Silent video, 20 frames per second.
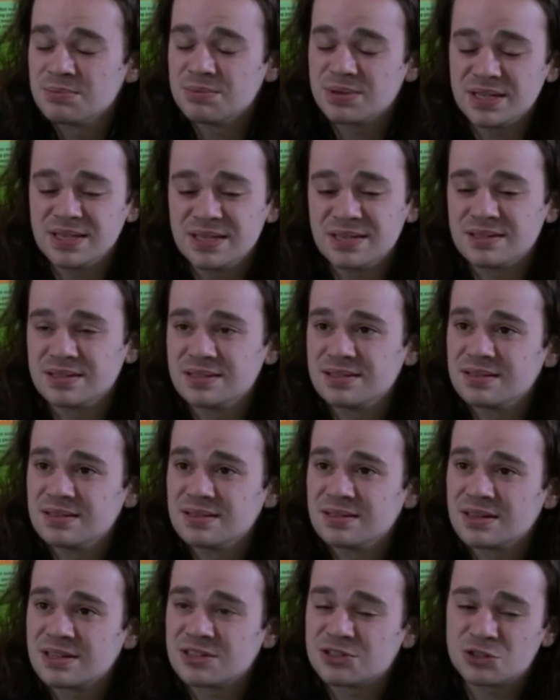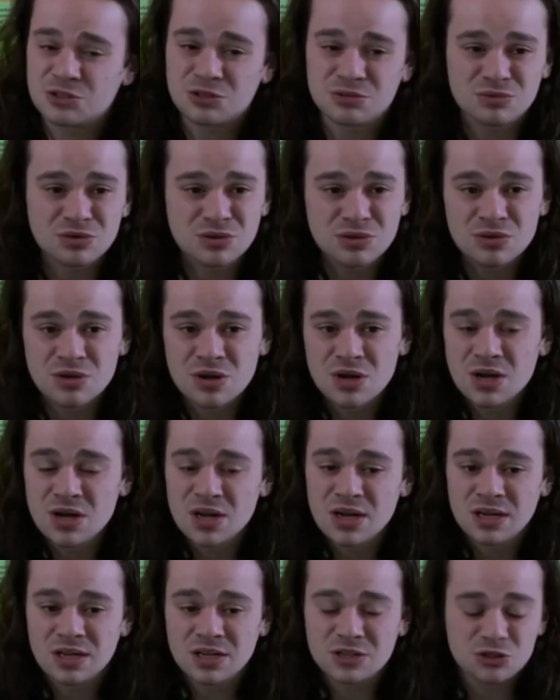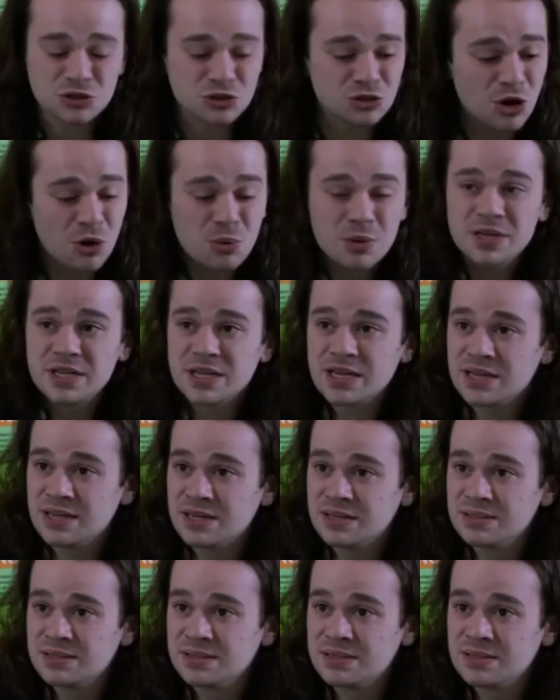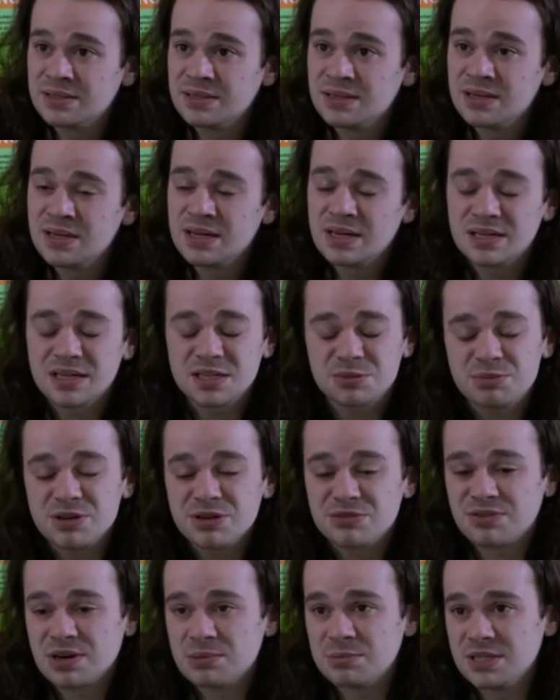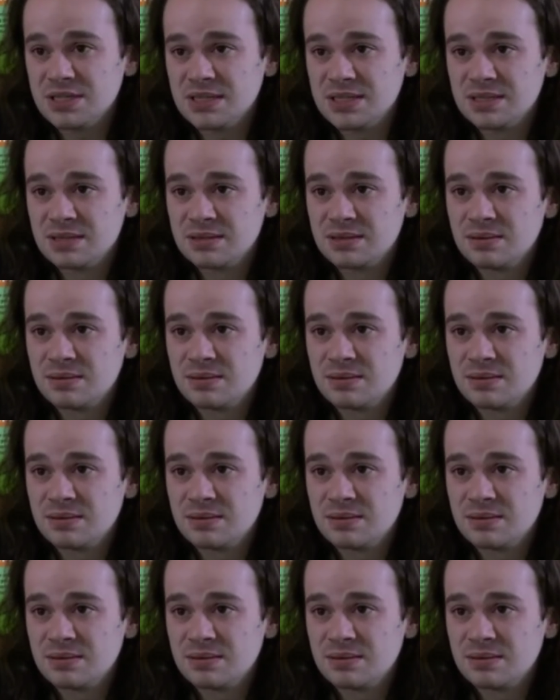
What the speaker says: Please, let's just go in there and let's be a family.